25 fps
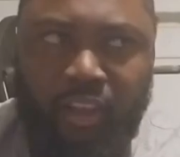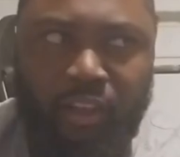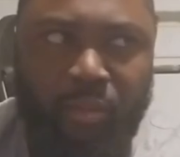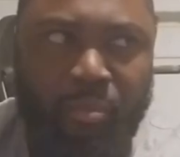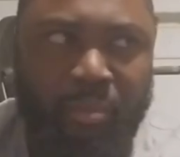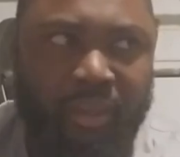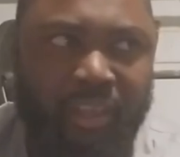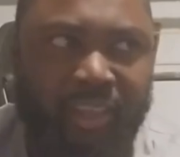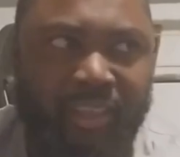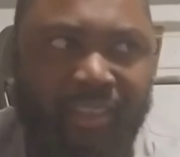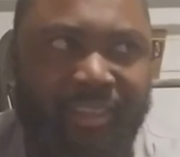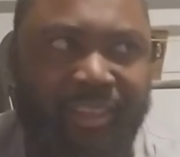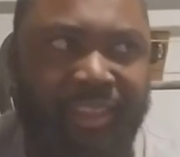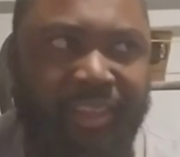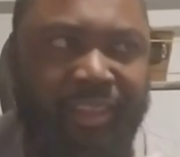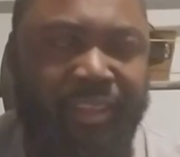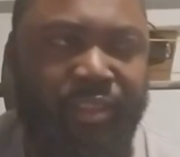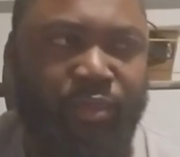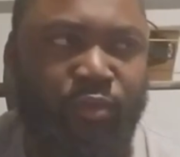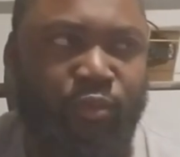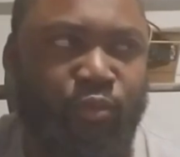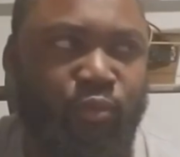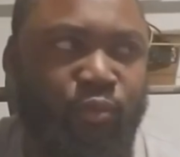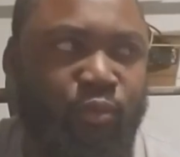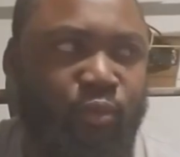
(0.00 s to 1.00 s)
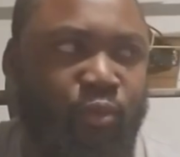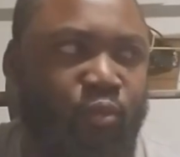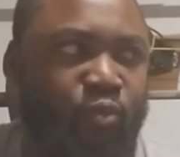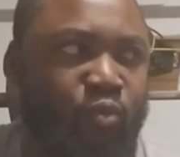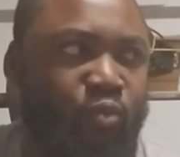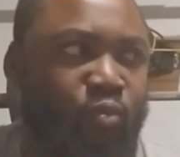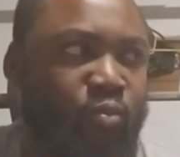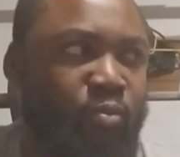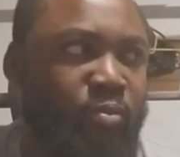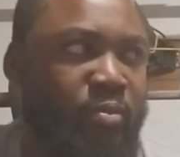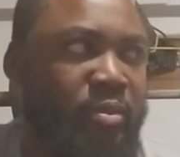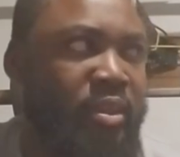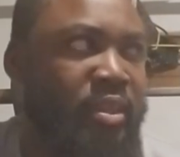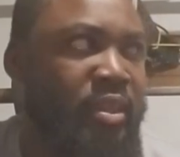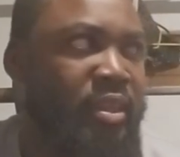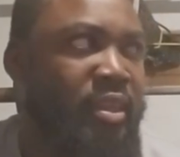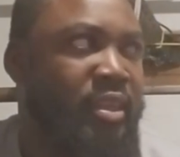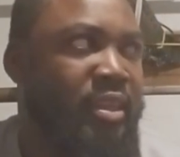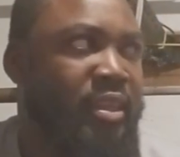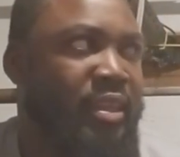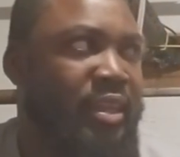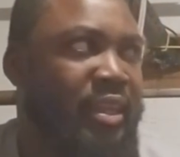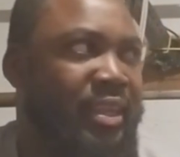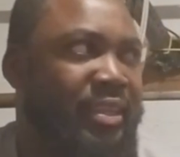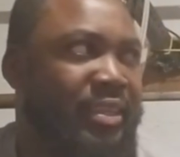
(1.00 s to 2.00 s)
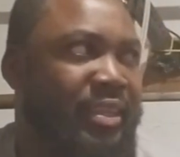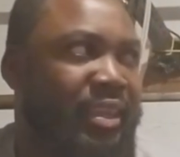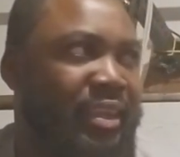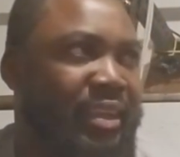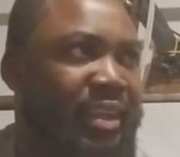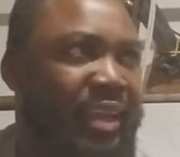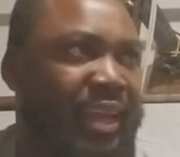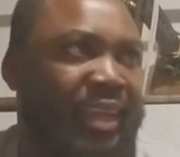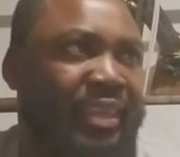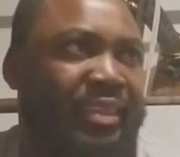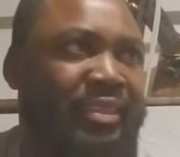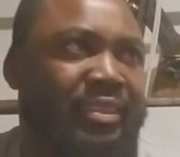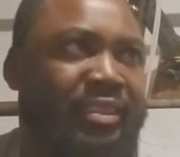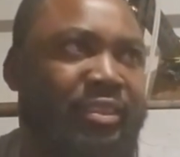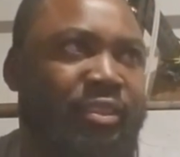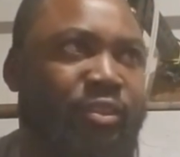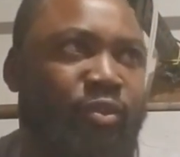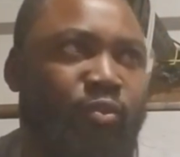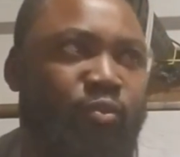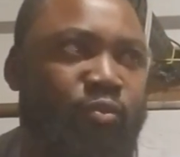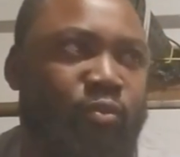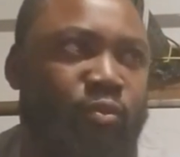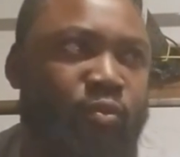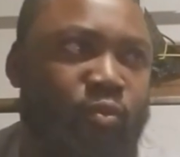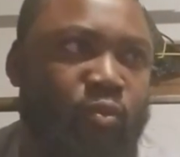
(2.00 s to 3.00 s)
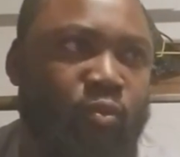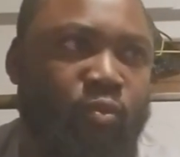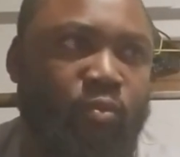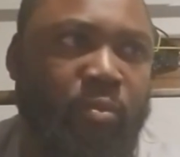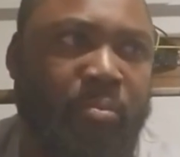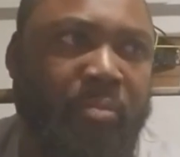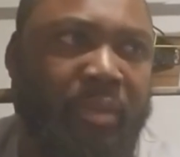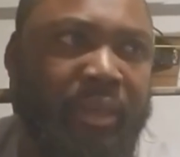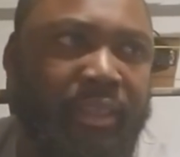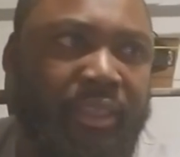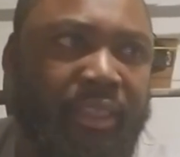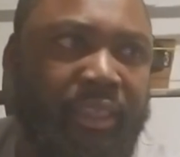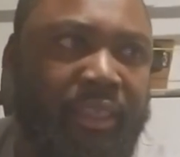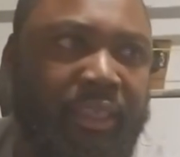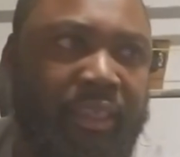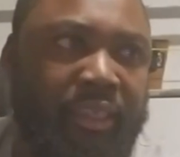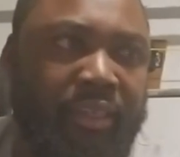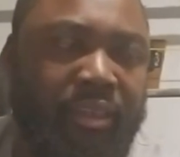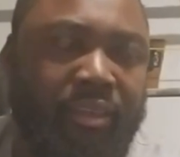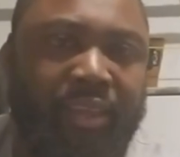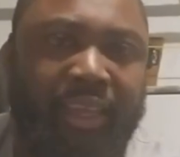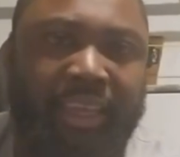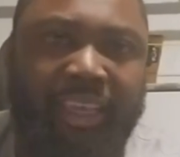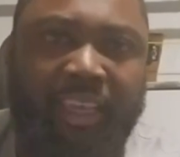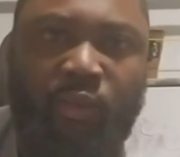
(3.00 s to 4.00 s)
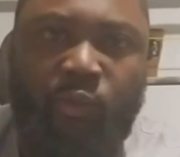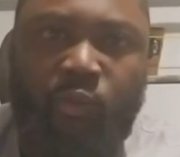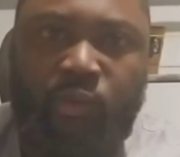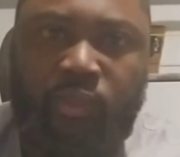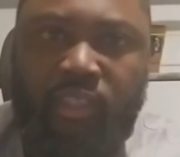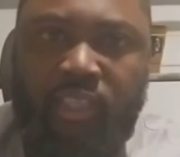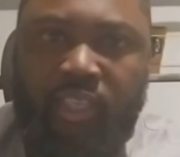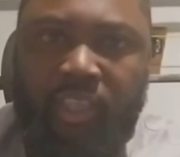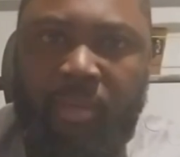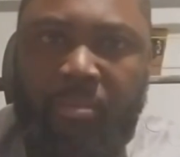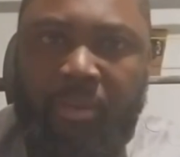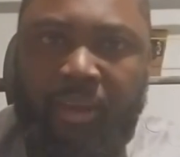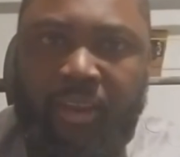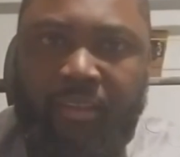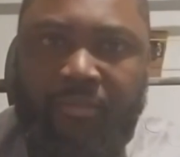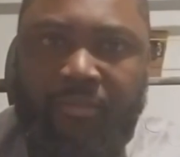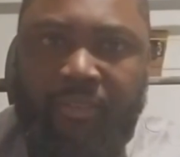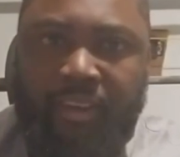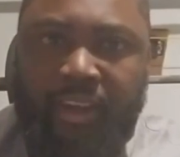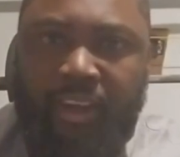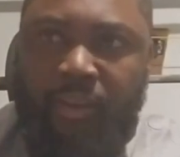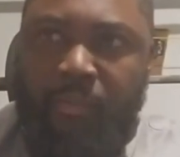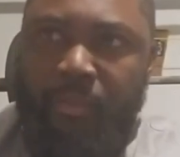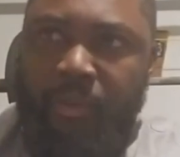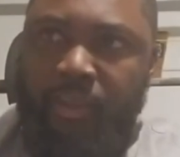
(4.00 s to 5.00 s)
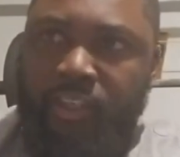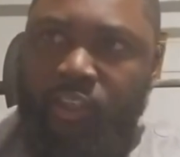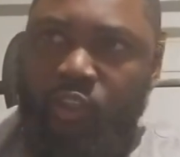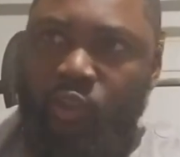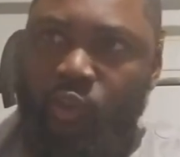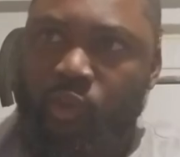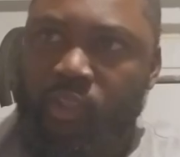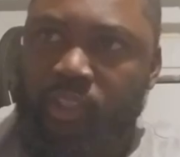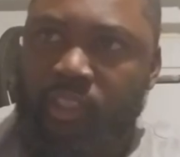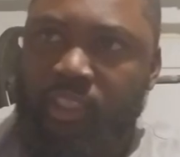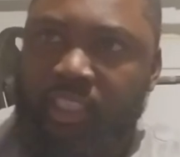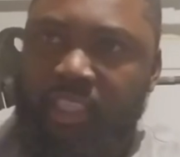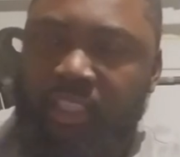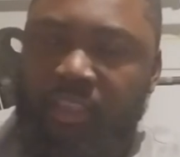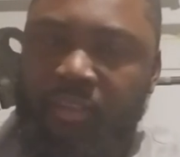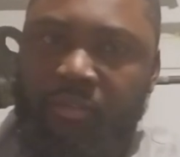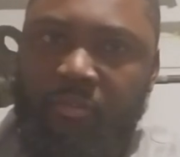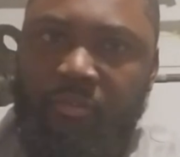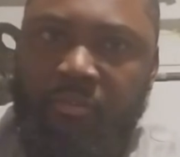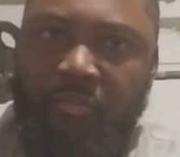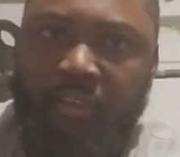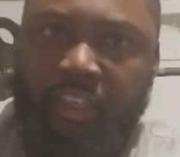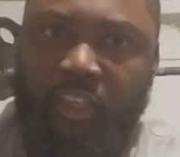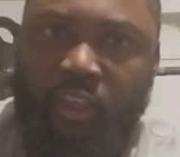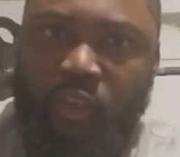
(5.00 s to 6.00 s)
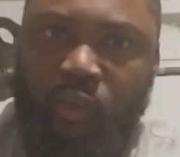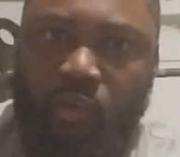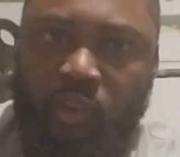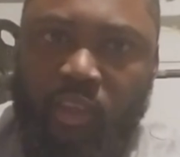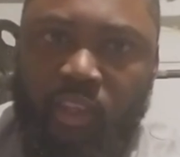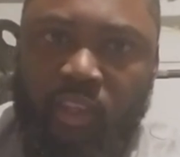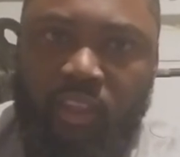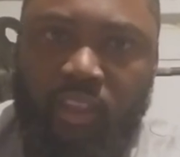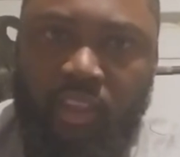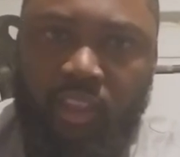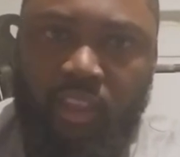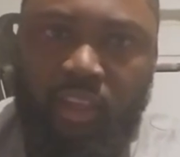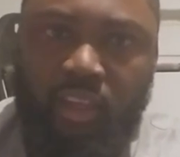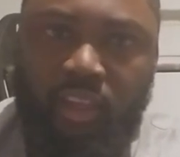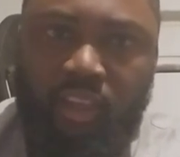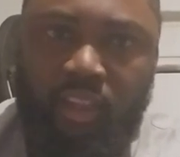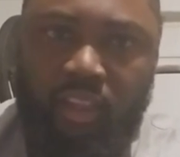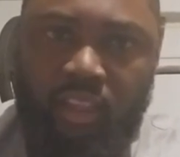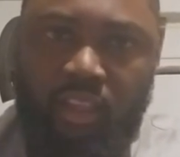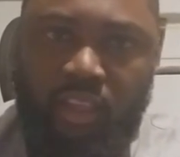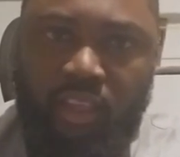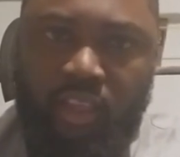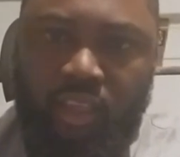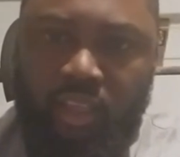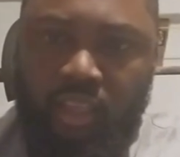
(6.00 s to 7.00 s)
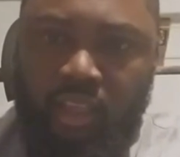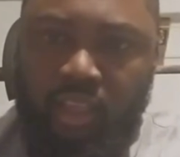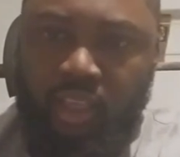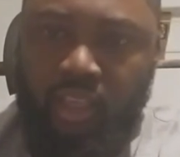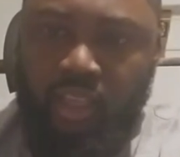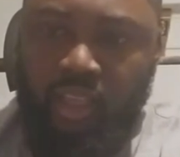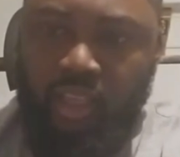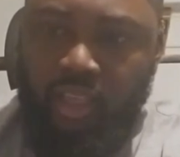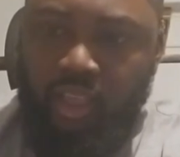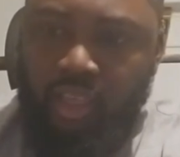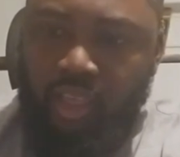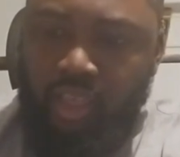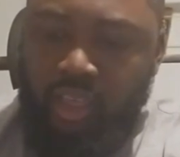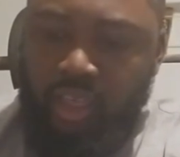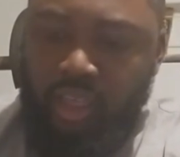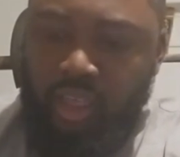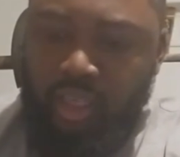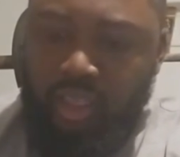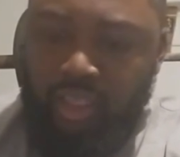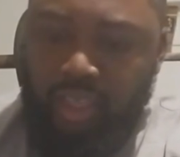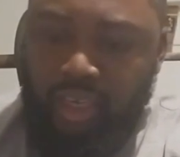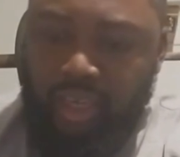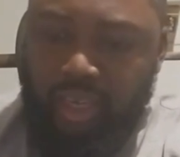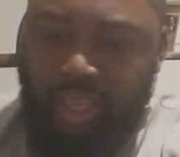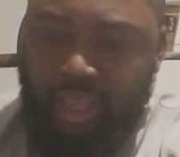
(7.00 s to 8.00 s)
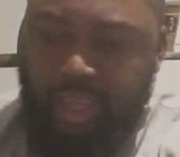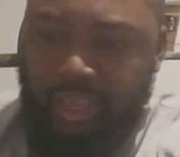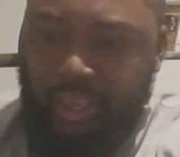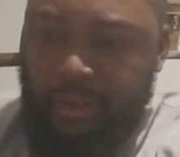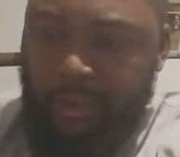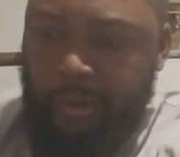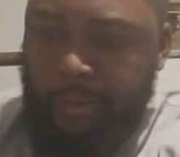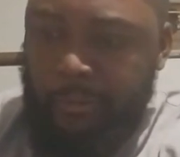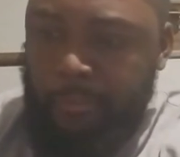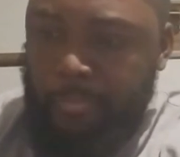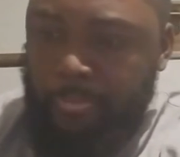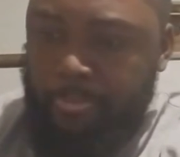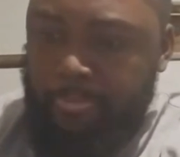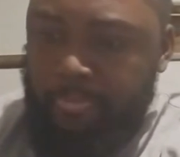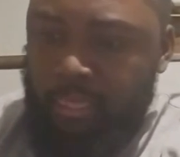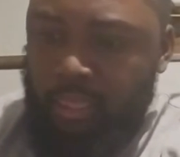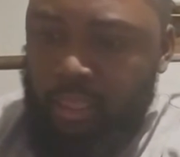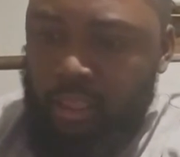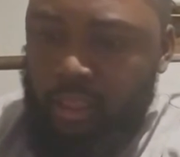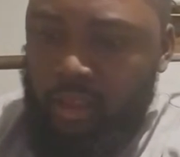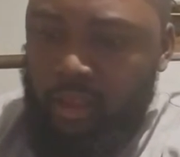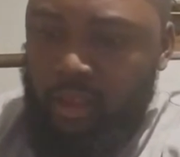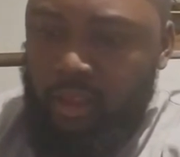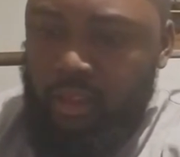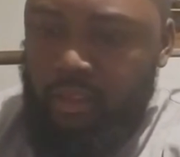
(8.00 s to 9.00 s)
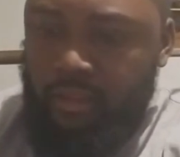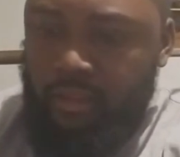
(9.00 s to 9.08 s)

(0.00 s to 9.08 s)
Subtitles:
because the room and the lighting in the room basically looked like it was lit by fire because you can see the flickering of the light of the